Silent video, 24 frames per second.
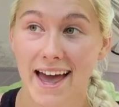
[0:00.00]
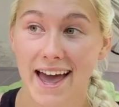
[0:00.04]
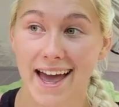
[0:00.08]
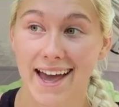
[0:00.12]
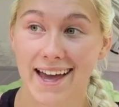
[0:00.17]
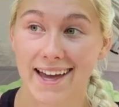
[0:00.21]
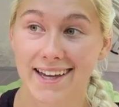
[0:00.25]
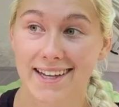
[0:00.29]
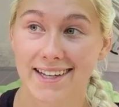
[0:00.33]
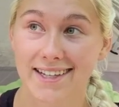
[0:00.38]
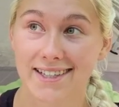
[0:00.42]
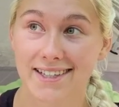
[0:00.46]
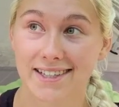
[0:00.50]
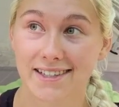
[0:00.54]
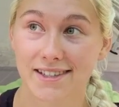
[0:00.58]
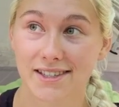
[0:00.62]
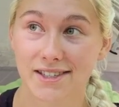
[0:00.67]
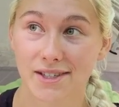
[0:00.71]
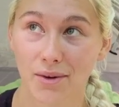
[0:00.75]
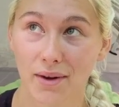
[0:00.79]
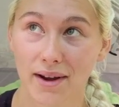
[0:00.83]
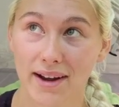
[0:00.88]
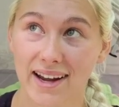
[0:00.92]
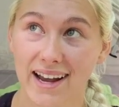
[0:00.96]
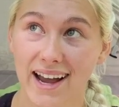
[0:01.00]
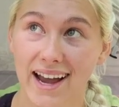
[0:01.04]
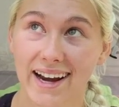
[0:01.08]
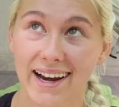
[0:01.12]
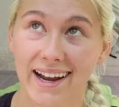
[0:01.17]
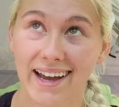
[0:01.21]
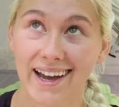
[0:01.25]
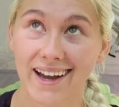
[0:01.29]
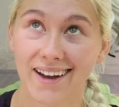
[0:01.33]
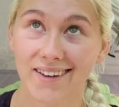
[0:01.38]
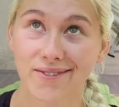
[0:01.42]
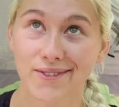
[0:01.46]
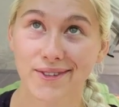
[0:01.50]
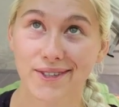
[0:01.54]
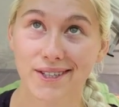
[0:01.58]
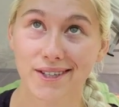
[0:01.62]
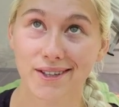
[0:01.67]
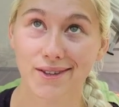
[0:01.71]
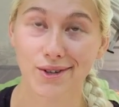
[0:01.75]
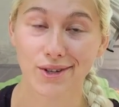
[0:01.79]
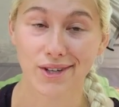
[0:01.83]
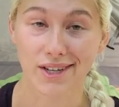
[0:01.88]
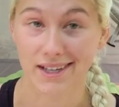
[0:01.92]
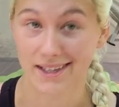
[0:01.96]
And so I kind of have to
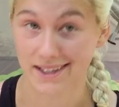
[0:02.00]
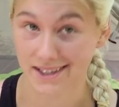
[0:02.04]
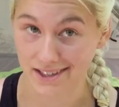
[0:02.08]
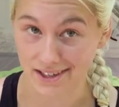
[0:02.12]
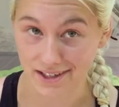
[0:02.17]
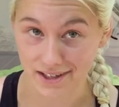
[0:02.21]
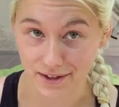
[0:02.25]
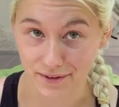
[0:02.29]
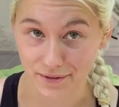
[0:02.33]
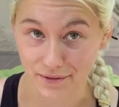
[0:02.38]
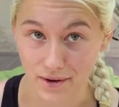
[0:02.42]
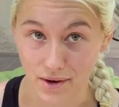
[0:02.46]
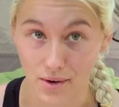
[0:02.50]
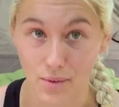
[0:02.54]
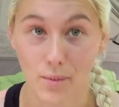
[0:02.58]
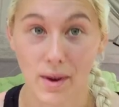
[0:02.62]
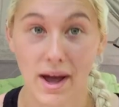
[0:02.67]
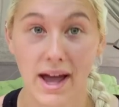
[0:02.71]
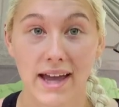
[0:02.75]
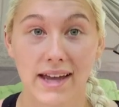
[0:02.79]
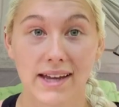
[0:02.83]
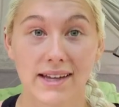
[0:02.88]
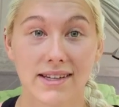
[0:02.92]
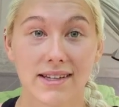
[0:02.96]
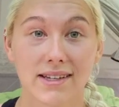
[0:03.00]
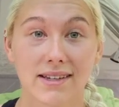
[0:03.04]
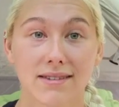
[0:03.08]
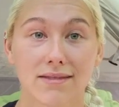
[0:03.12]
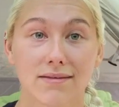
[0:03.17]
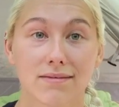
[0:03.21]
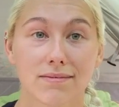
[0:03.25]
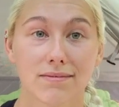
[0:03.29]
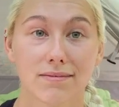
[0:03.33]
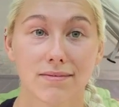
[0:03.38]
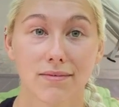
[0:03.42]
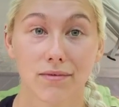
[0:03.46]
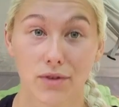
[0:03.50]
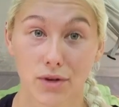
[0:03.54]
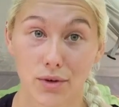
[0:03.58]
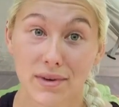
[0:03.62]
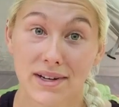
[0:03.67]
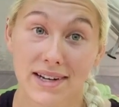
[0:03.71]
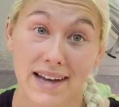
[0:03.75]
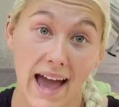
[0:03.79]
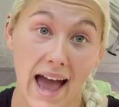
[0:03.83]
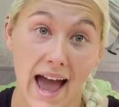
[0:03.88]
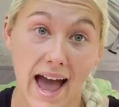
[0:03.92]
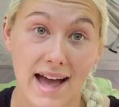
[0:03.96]
look at it a different way and view
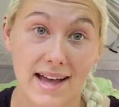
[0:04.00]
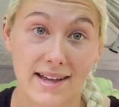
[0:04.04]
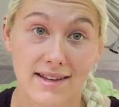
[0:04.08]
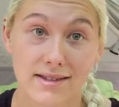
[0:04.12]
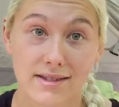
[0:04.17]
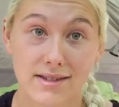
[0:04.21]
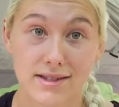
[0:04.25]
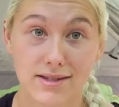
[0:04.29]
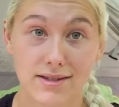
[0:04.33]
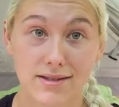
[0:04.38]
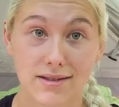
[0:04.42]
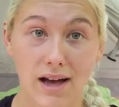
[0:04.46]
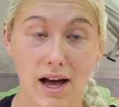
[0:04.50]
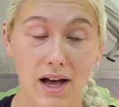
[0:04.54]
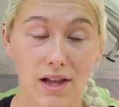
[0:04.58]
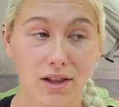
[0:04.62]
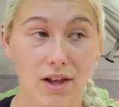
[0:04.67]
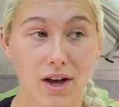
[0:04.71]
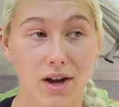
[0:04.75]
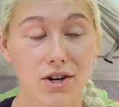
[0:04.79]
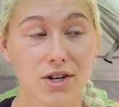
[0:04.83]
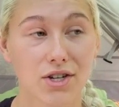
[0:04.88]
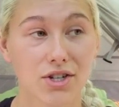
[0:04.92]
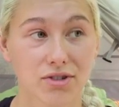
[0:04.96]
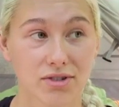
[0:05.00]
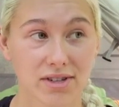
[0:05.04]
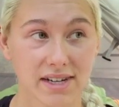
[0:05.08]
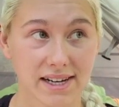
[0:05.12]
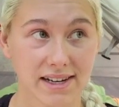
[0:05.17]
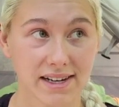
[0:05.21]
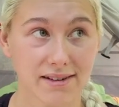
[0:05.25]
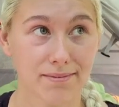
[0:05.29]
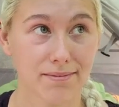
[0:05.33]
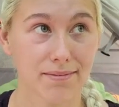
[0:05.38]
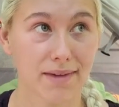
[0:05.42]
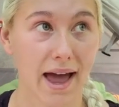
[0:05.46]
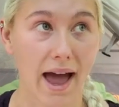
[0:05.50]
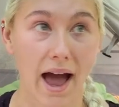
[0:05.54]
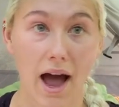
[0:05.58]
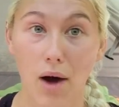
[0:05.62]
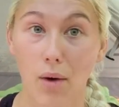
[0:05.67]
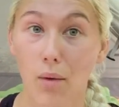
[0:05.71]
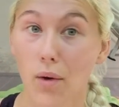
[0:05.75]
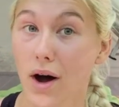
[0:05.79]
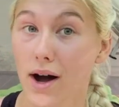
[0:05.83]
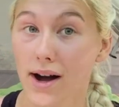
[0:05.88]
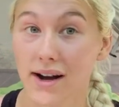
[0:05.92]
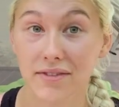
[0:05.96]
it as a luxury.
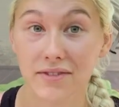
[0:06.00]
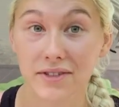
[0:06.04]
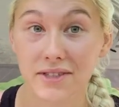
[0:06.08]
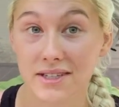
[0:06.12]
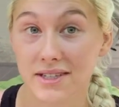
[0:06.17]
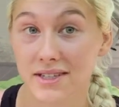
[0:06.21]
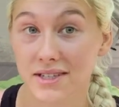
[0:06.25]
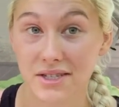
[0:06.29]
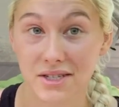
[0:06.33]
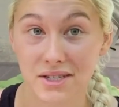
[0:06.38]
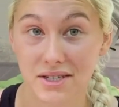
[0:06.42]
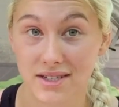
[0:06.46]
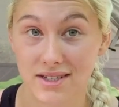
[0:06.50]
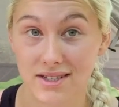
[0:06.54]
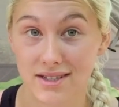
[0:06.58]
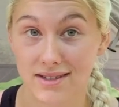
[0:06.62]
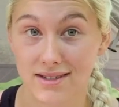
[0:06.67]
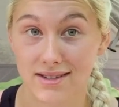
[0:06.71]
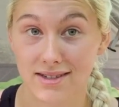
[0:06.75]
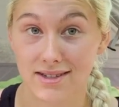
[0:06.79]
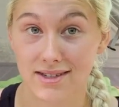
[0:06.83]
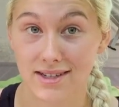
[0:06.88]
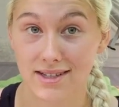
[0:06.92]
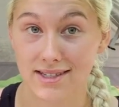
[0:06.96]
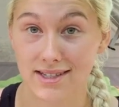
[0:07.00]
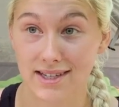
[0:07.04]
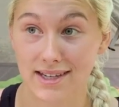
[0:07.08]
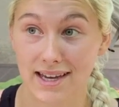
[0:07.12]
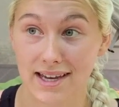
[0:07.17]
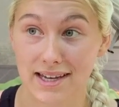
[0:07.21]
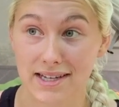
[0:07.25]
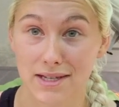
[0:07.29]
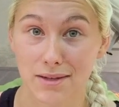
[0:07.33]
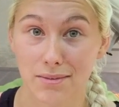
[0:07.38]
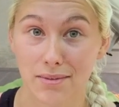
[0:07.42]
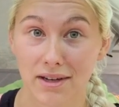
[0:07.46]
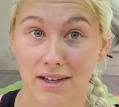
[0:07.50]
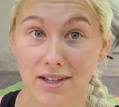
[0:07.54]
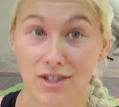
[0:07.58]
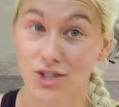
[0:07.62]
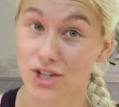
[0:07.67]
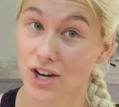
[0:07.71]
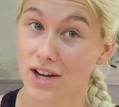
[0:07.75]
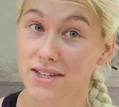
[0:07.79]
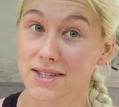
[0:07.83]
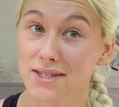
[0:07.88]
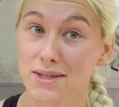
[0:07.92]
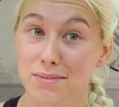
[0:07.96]
How often does it get to be
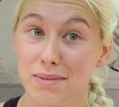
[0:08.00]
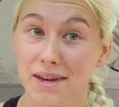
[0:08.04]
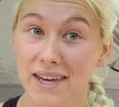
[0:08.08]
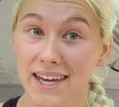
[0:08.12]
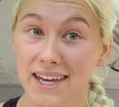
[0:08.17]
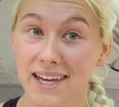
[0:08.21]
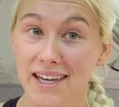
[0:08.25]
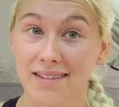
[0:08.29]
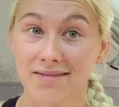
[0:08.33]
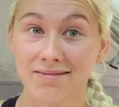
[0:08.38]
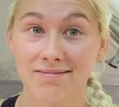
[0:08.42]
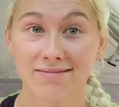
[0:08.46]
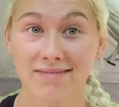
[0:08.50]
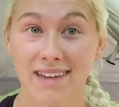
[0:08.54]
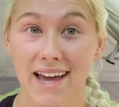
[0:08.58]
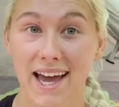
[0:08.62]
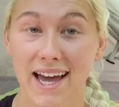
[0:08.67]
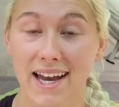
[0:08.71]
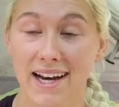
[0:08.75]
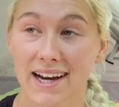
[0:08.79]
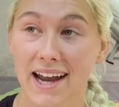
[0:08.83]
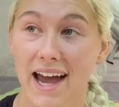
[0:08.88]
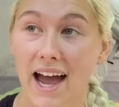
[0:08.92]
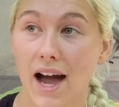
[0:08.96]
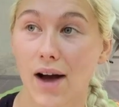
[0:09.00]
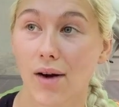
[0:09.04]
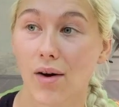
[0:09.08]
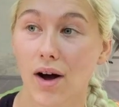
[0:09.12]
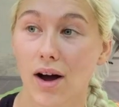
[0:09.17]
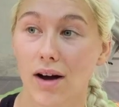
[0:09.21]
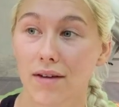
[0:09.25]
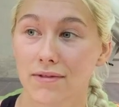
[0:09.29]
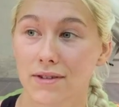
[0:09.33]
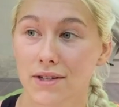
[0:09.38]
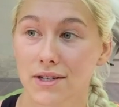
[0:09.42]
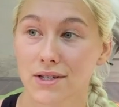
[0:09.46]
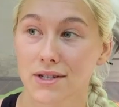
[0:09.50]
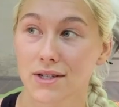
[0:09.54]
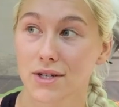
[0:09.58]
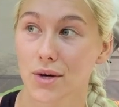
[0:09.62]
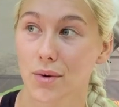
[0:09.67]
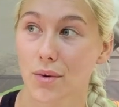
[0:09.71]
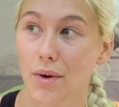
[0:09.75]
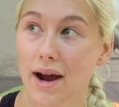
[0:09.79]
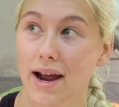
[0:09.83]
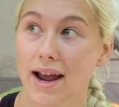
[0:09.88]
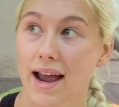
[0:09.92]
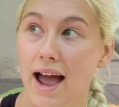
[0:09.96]
just me? And how often
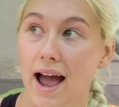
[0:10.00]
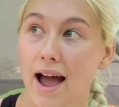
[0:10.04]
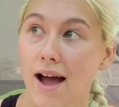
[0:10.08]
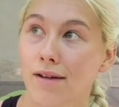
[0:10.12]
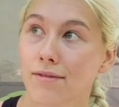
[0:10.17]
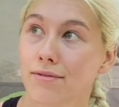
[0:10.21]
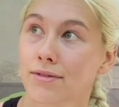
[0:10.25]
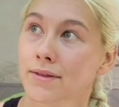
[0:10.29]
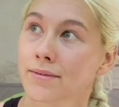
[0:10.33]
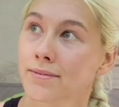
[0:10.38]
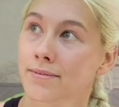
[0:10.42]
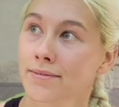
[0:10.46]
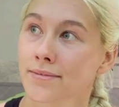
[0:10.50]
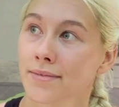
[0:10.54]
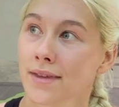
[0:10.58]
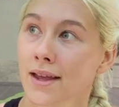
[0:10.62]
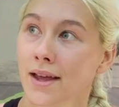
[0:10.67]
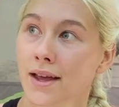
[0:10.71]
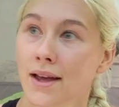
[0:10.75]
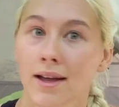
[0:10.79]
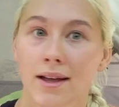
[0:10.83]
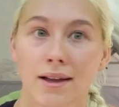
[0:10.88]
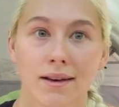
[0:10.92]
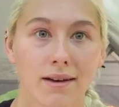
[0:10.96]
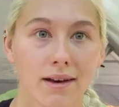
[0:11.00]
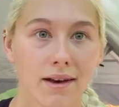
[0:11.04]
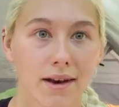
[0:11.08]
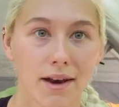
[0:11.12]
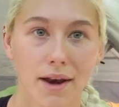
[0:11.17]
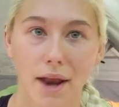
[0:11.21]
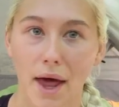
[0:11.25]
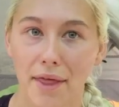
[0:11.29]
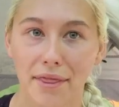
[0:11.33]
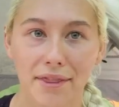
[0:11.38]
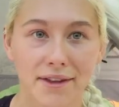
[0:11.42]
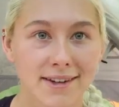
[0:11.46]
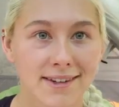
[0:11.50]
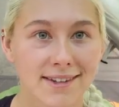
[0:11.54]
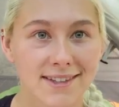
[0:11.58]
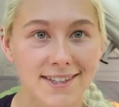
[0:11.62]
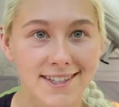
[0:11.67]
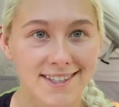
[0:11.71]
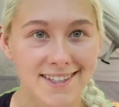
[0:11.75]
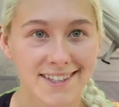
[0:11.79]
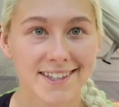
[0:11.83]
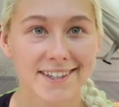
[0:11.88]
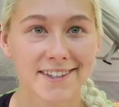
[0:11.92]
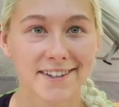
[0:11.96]
do I have nothing
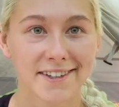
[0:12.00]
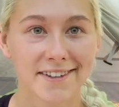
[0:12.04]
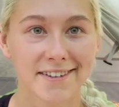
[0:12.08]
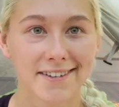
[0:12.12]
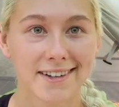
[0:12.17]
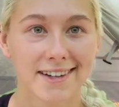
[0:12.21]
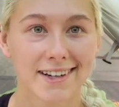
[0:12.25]
to do?